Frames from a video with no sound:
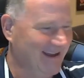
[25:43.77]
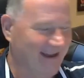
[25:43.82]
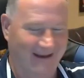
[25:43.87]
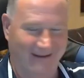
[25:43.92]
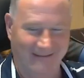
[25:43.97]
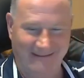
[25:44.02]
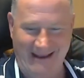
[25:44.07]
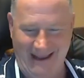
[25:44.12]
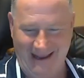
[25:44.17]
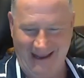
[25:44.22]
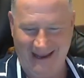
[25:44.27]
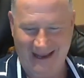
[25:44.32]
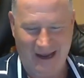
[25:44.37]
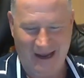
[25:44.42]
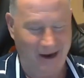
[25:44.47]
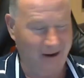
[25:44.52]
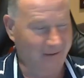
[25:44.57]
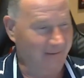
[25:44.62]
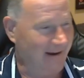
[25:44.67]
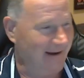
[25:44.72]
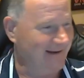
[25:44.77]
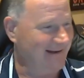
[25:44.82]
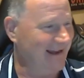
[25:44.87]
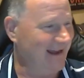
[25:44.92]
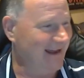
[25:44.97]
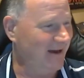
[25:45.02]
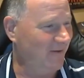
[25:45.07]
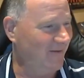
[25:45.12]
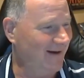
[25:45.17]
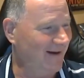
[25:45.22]
Okay. All right.
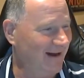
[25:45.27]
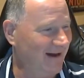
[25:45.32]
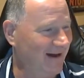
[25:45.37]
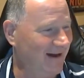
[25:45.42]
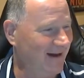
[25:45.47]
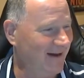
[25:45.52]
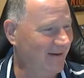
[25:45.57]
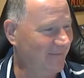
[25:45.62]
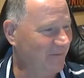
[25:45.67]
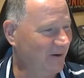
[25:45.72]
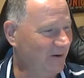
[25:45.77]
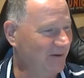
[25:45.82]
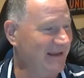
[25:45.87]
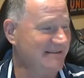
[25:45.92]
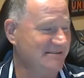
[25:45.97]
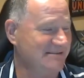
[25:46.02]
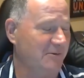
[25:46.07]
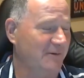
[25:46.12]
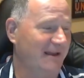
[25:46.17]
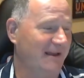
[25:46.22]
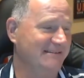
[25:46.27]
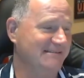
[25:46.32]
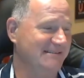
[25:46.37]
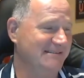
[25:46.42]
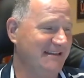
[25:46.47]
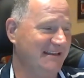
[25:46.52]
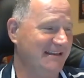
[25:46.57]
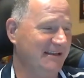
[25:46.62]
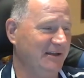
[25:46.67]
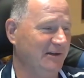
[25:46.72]
Now, okay. So
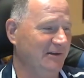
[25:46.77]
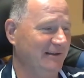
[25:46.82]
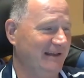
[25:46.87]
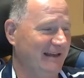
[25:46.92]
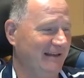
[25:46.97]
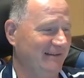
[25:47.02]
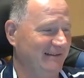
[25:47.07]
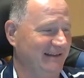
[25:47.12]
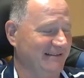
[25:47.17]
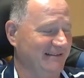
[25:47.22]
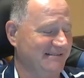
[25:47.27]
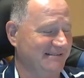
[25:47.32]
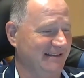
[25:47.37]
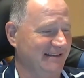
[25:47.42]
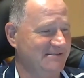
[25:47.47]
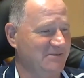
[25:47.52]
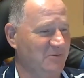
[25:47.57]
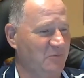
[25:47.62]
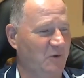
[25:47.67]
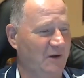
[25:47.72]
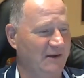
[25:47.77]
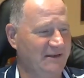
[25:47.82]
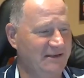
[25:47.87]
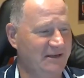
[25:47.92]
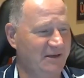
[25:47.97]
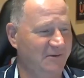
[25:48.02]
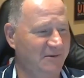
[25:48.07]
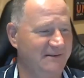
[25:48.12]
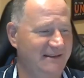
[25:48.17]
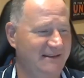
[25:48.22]
Ezekiel Elliott signs a
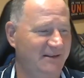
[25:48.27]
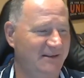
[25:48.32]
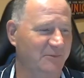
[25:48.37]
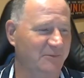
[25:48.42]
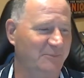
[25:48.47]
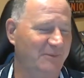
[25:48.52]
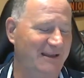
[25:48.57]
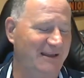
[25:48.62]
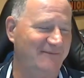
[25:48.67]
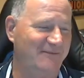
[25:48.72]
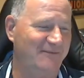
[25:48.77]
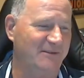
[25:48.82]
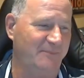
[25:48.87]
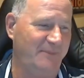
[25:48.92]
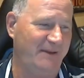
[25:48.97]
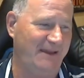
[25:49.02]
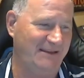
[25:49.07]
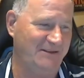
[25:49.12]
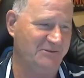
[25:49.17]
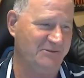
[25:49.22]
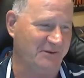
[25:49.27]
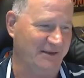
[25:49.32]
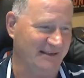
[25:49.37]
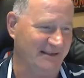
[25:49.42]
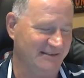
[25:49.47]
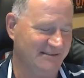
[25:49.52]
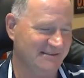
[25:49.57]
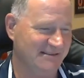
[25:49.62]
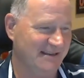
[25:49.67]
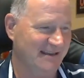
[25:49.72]
1-year deal to play for the
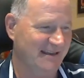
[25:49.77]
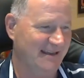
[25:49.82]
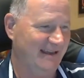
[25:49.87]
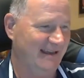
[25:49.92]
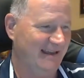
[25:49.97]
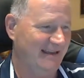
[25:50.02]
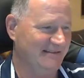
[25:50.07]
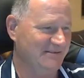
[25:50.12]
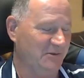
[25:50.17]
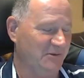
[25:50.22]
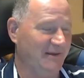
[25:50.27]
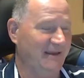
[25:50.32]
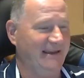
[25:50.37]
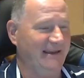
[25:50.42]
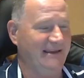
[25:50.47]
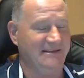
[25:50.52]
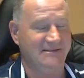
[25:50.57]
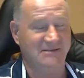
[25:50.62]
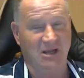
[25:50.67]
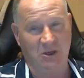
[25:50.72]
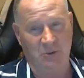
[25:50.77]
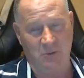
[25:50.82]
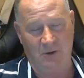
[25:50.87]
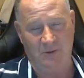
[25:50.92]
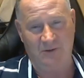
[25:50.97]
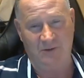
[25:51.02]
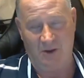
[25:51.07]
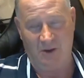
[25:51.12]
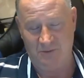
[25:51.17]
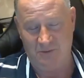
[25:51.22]
Patriots. He's
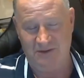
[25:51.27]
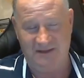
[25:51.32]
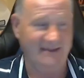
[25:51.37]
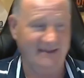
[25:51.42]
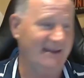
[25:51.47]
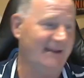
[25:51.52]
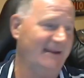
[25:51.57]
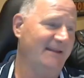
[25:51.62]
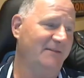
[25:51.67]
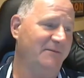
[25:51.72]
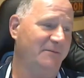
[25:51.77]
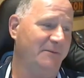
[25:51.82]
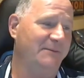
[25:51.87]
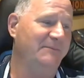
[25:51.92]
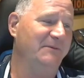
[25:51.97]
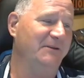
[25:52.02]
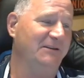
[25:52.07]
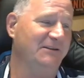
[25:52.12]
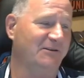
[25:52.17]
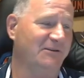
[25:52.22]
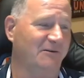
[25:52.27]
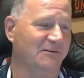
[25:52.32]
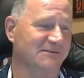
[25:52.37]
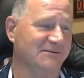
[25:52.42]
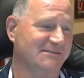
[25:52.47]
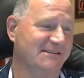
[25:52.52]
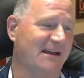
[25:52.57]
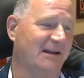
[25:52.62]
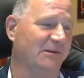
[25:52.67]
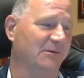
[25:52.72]
quote only getting $3 million
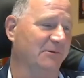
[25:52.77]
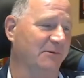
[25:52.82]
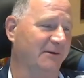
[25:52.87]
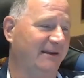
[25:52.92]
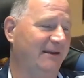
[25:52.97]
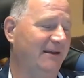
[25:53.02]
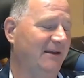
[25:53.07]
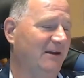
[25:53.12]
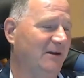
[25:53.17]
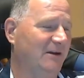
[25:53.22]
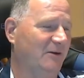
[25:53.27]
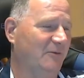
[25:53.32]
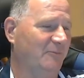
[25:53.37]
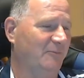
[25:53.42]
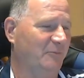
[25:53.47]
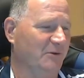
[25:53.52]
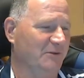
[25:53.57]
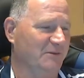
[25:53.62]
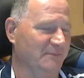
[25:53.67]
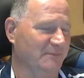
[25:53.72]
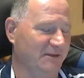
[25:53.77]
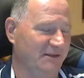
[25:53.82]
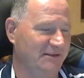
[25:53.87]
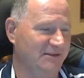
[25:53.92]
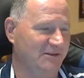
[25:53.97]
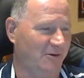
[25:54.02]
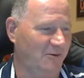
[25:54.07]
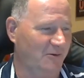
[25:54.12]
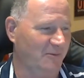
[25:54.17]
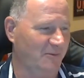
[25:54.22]
salary with $1
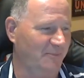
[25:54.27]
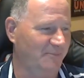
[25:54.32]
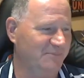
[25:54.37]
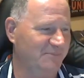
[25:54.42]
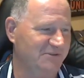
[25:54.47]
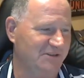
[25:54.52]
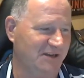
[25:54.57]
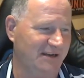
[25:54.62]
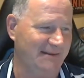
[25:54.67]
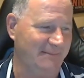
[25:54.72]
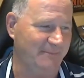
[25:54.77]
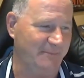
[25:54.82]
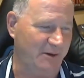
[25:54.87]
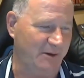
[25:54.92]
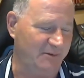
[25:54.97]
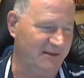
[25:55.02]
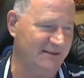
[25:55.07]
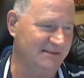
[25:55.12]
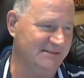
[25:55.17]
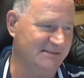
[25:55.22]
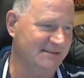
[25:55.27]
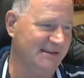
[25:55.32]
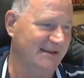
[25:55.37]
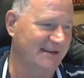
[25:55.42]
million signing bonus.